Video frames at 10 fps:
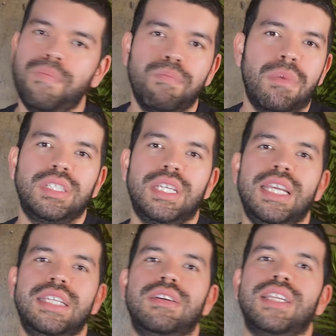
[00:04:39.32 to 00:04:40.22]
Much
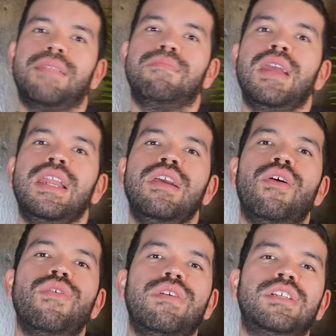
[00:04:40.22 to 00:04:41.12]
easier than many
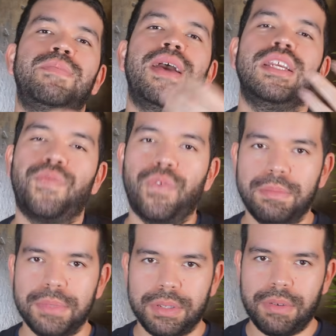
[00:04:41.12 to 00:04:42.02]
other Spanish
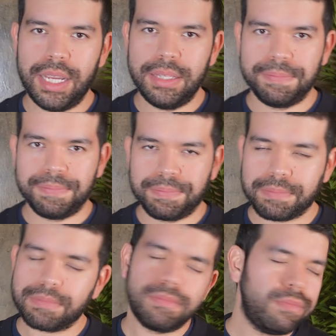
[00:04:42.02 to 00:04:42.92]
forms, right?
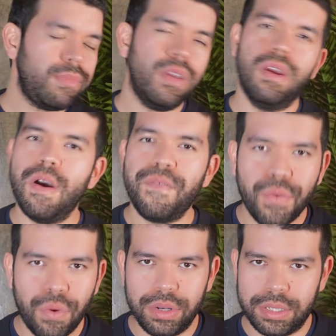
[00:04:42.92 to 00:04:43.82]
Of
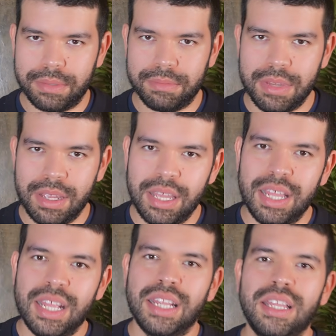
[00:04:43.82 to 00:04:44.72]
course,
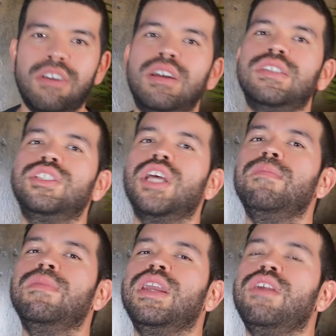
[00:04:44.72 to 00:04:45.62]
there are
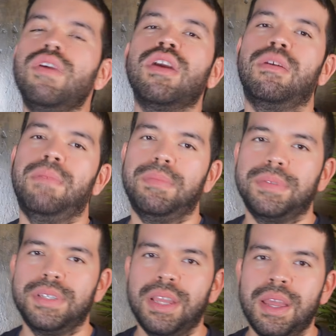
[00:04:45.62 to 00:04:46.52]
some irregular
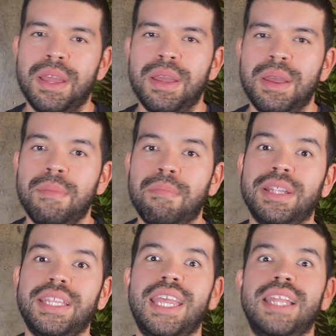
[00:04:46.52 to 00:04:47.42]
verbs,
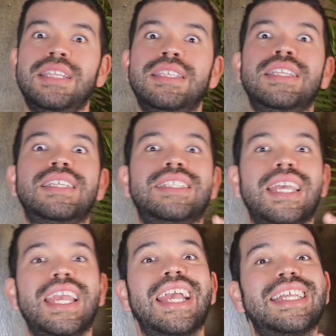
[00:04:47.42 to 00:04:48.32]
but the end
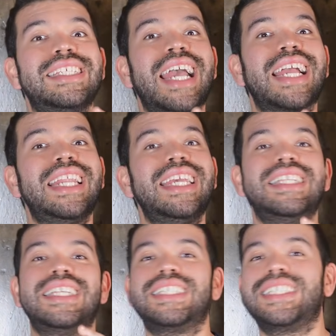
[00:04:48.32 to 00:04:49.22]
stay exactly
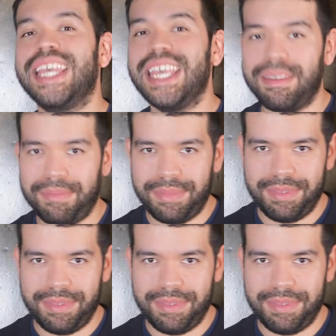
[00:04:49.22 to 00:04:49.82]
the same.